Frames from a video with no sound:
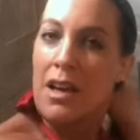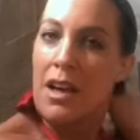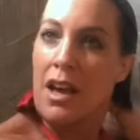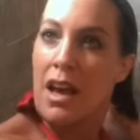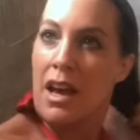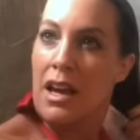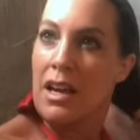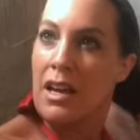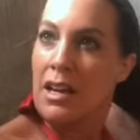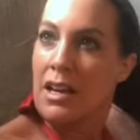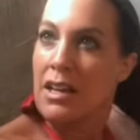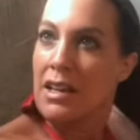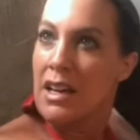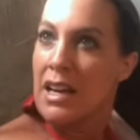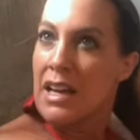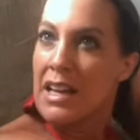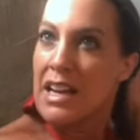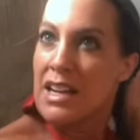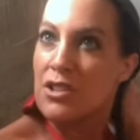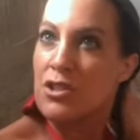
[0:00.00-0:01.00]
and
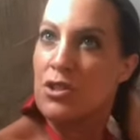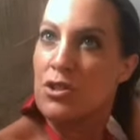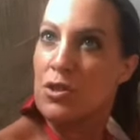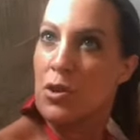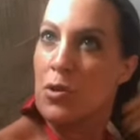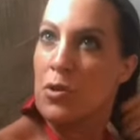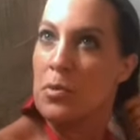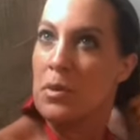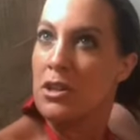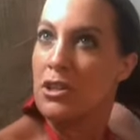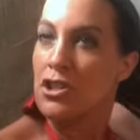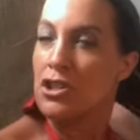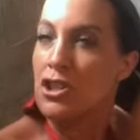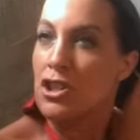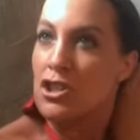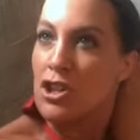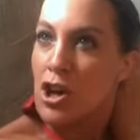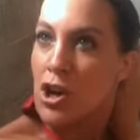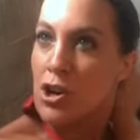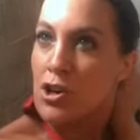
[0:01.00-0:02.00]
it has so much
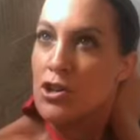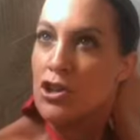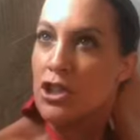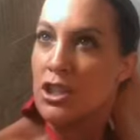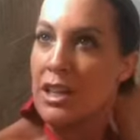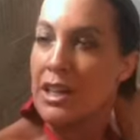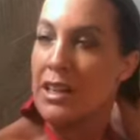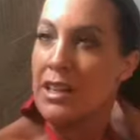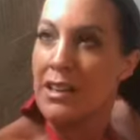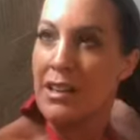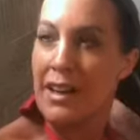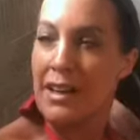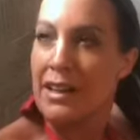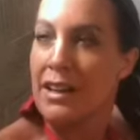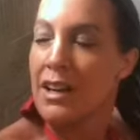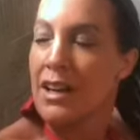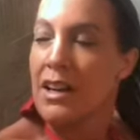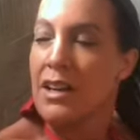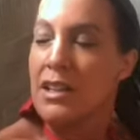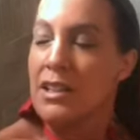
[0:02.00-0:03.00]
detergent in it, like
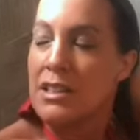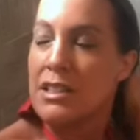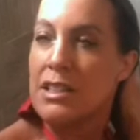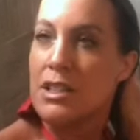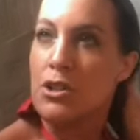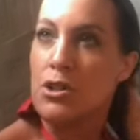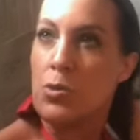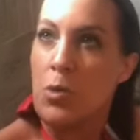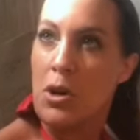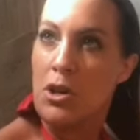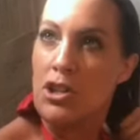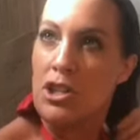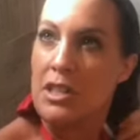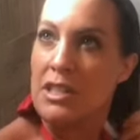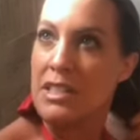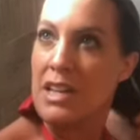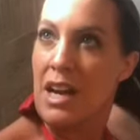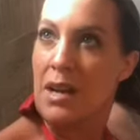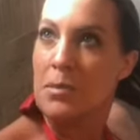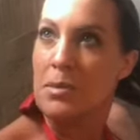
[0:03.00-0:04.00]
dishwashing
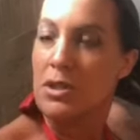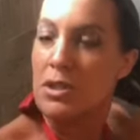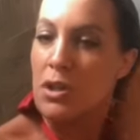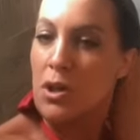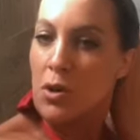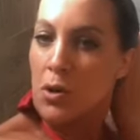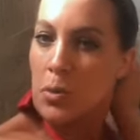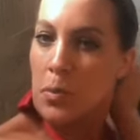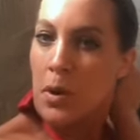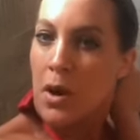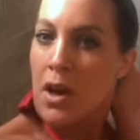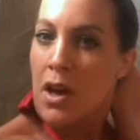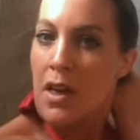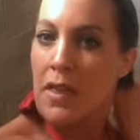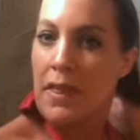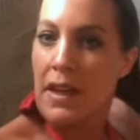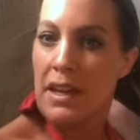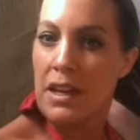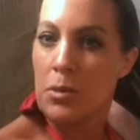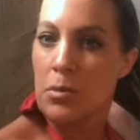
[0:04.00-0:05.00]
type soap,
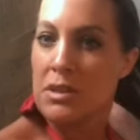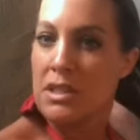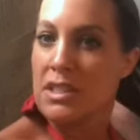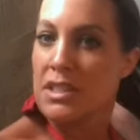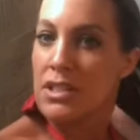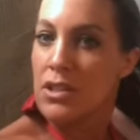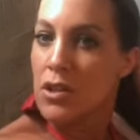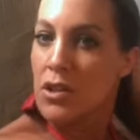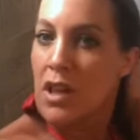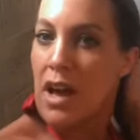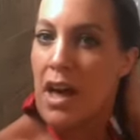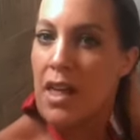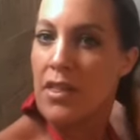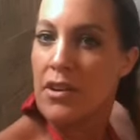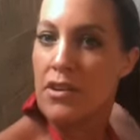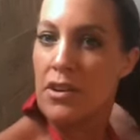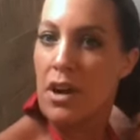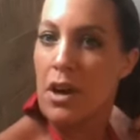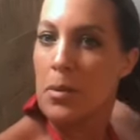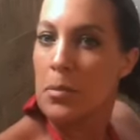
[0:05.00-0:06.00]
that it would still lather
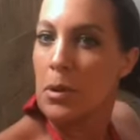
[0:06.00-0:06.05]
up.